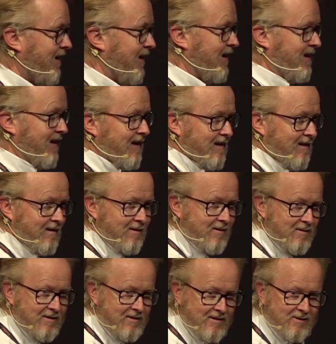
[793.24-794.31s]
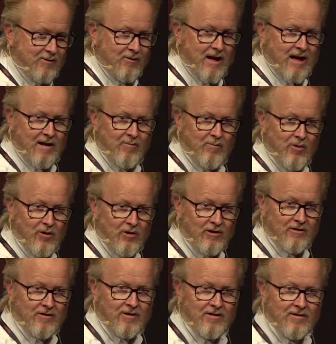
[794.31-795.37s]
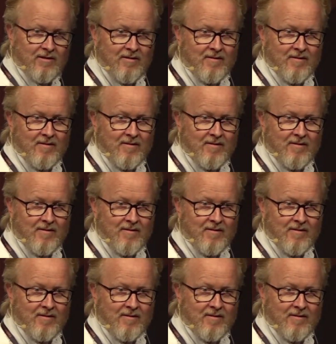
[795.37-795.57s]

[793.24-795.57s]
and then to Älmhult.